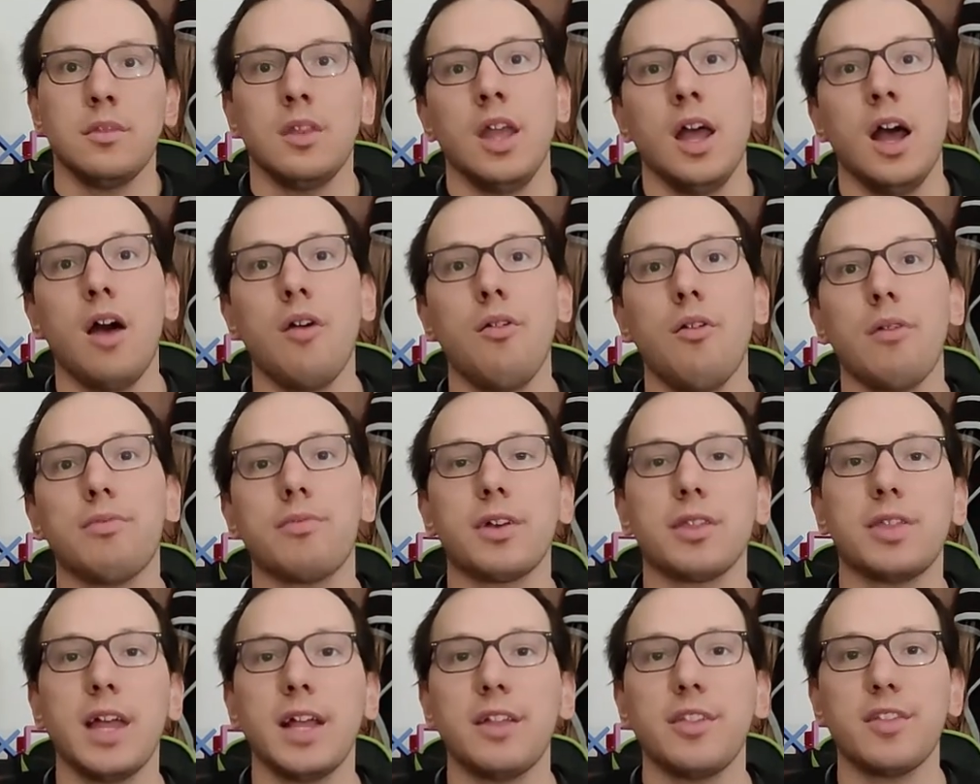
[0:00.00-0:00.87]
However,
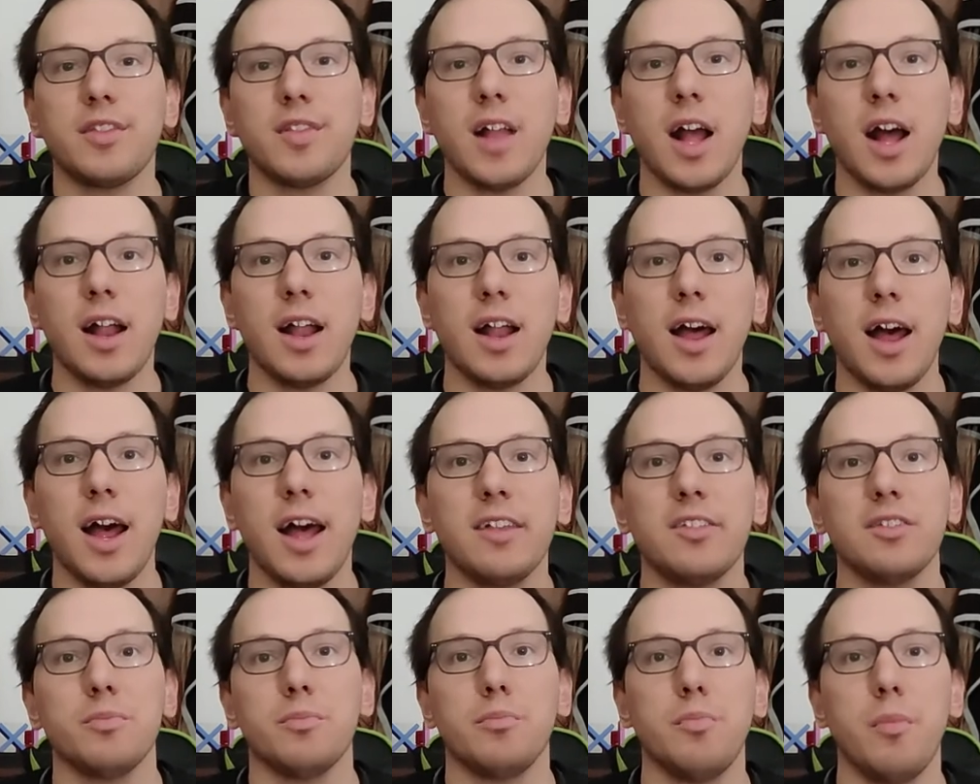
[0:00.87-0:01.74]
that's not
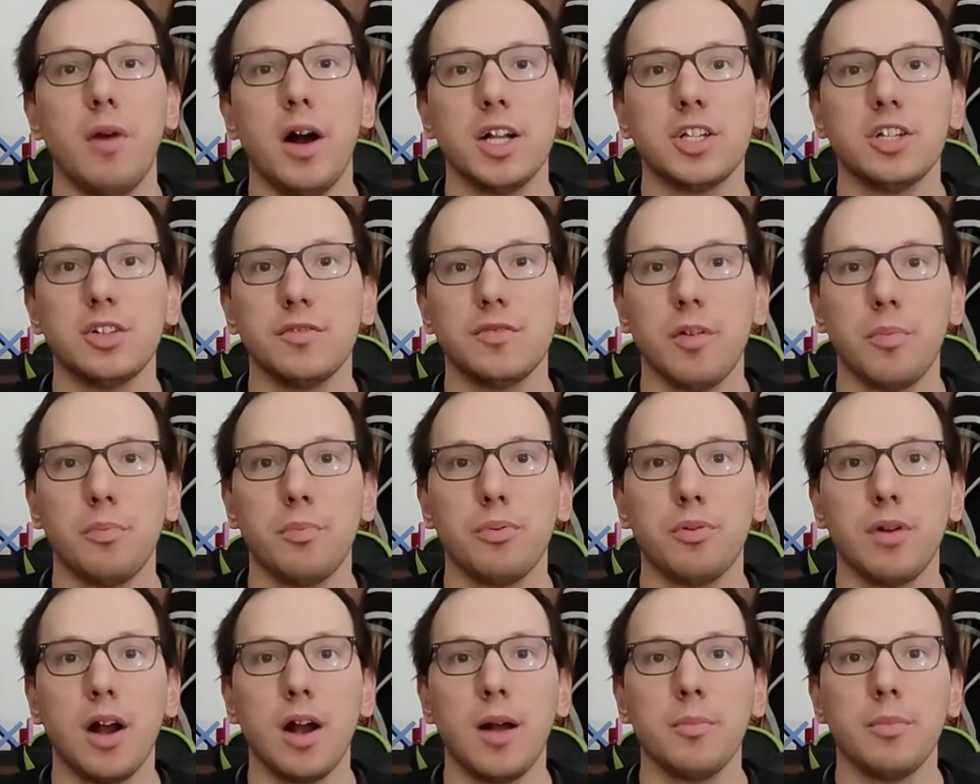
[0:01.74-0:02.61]
as much of a
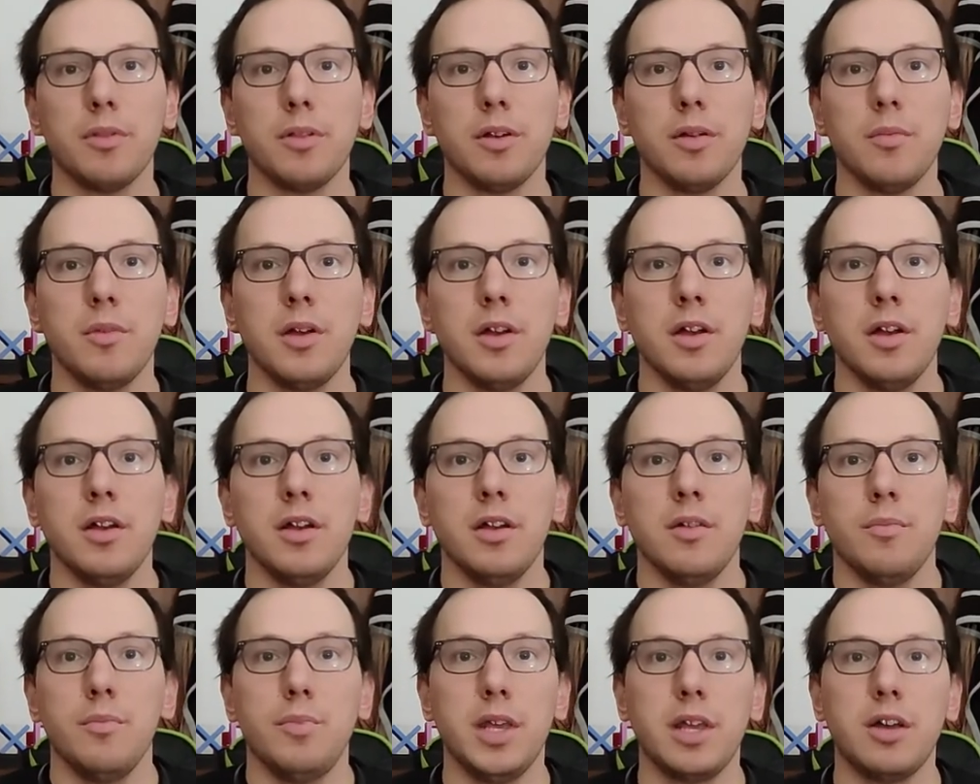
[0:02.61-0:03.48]
problem
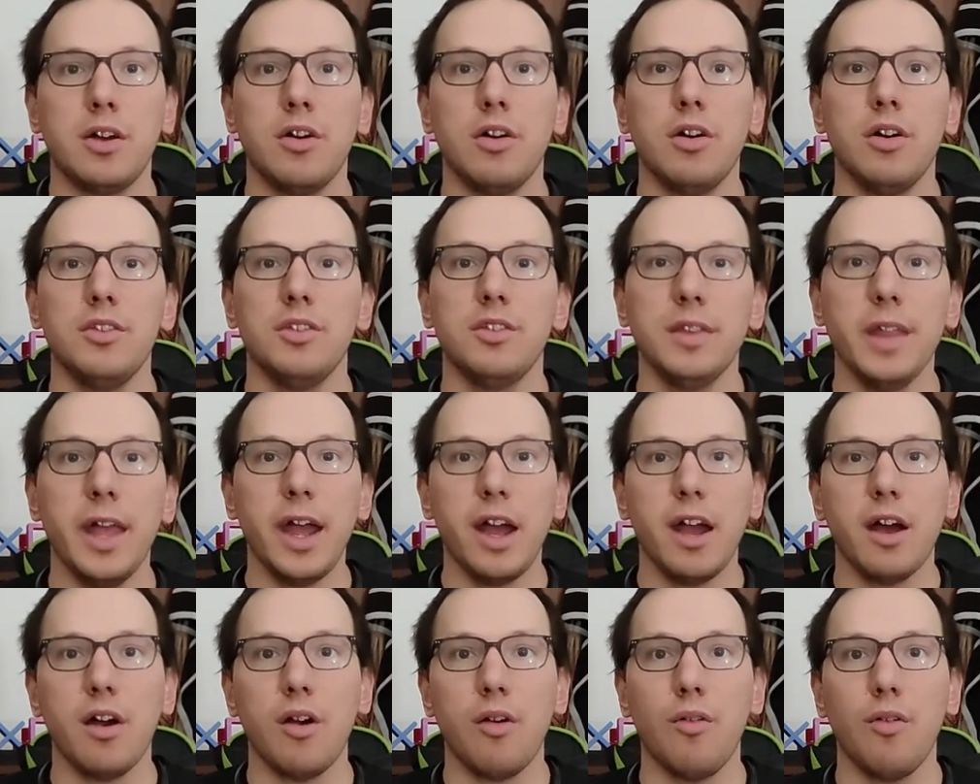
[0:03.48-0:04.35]
because
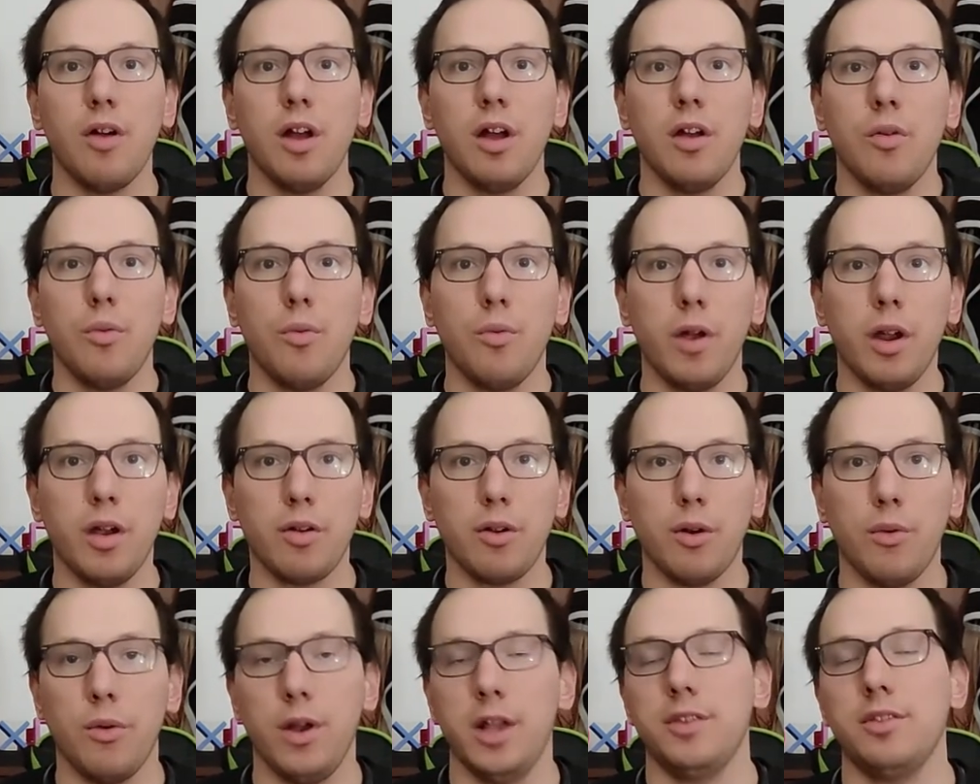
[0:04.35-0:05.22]
now Wear
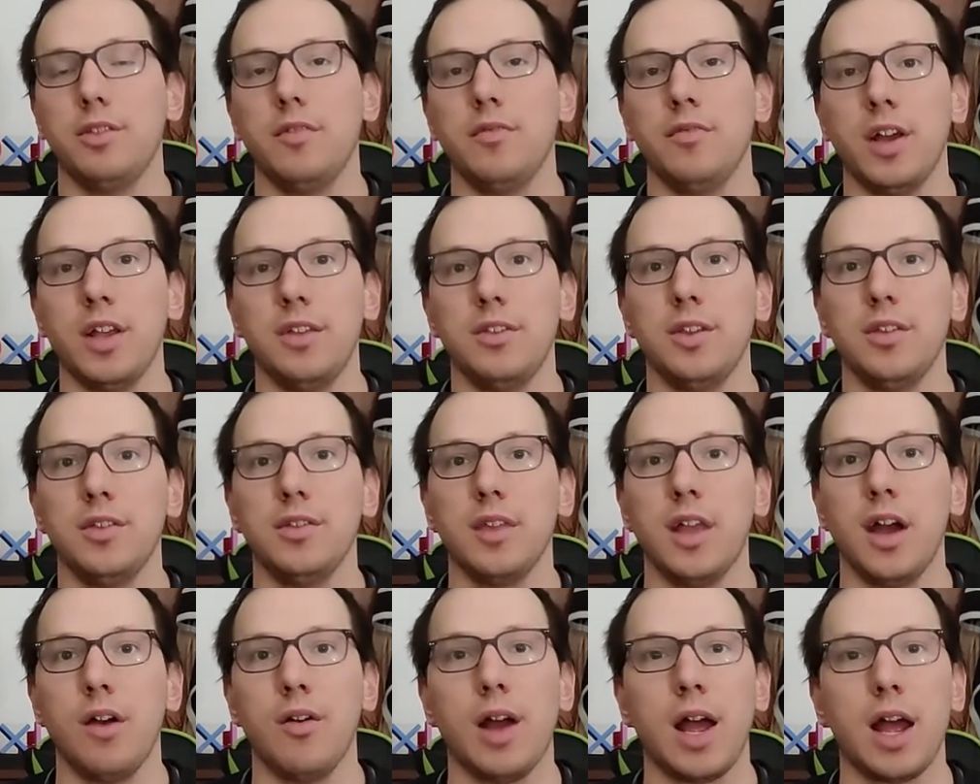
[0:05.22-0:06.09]
OS devices
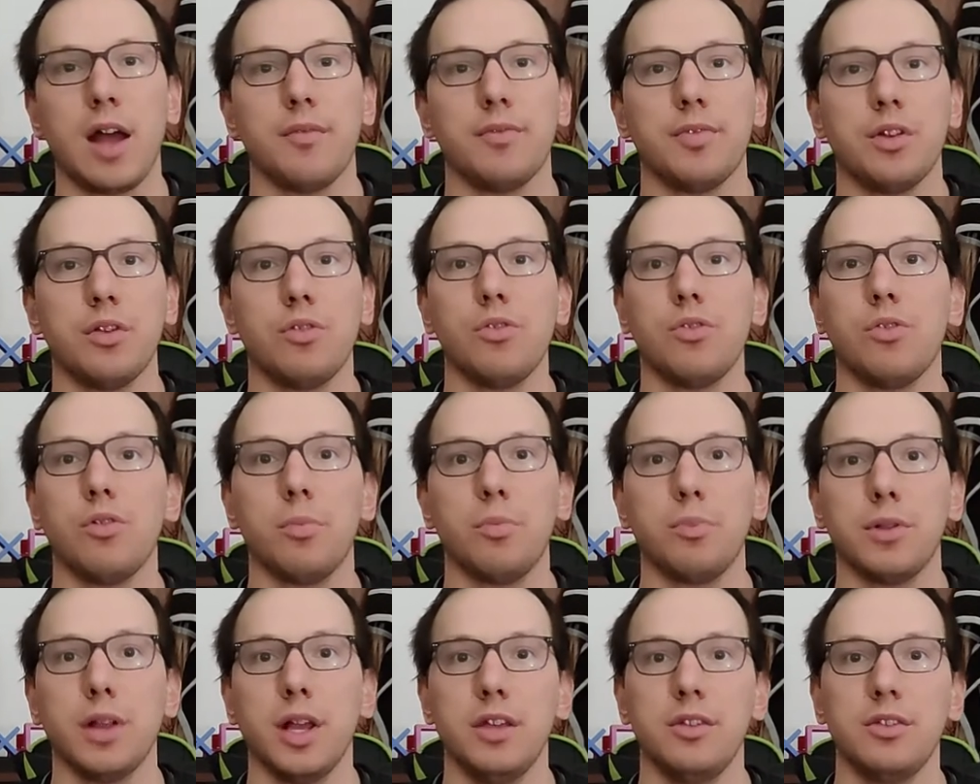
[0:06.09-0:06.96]
now have the Google
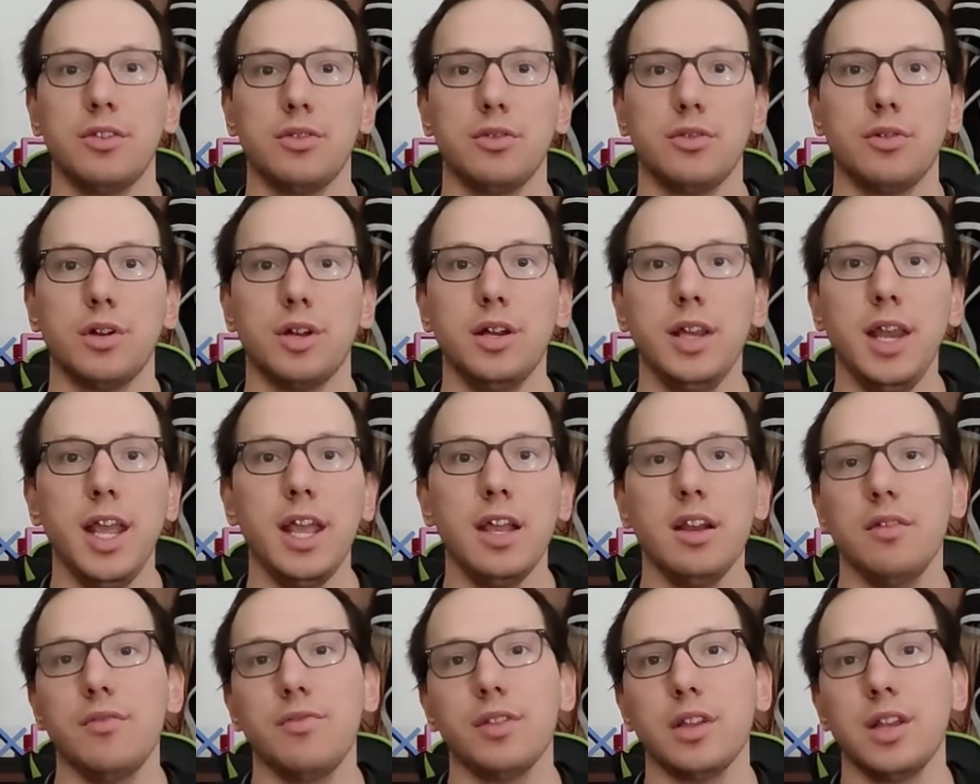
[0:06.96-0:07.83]
Play Store
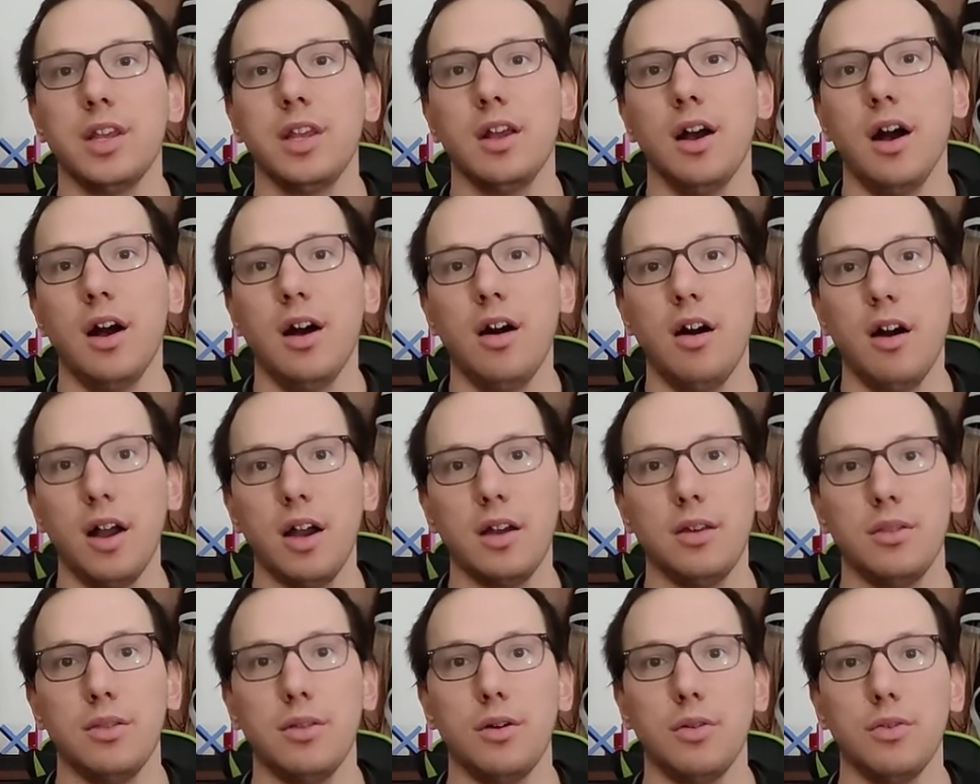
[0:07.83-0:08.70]
natively
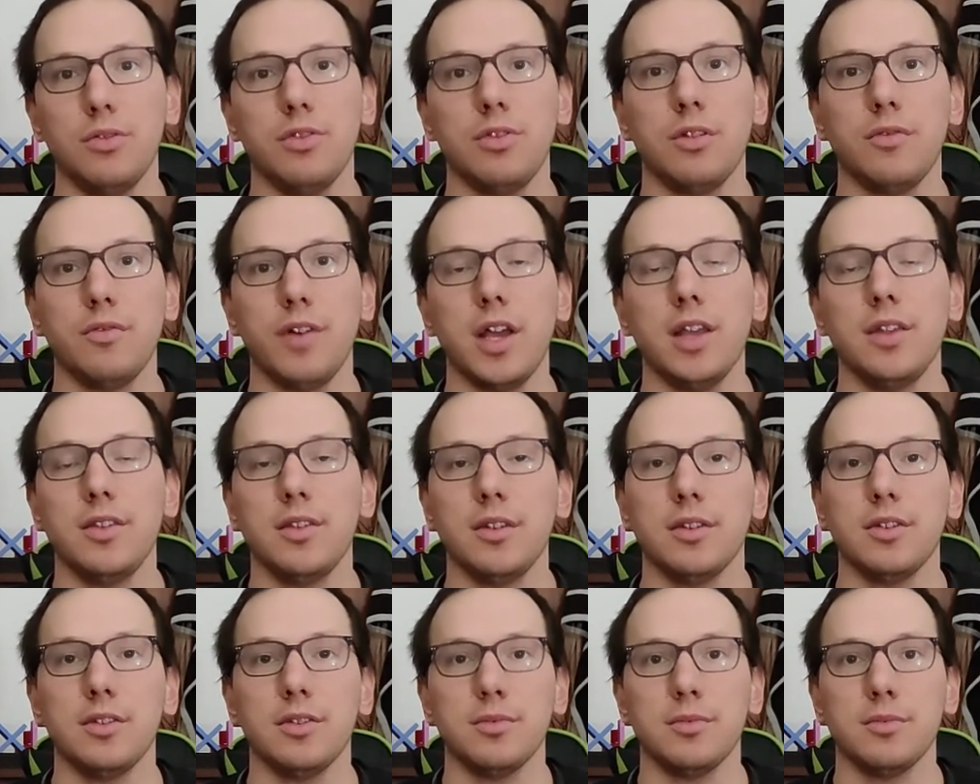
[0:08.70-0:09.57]
on those
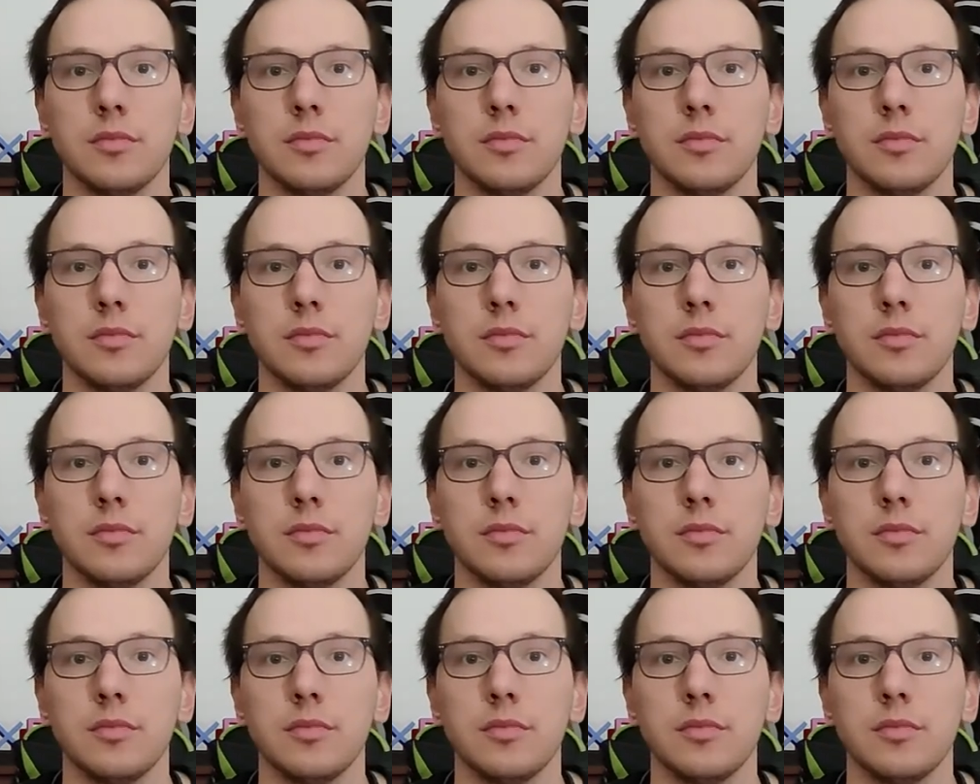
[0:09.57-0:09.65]
devices.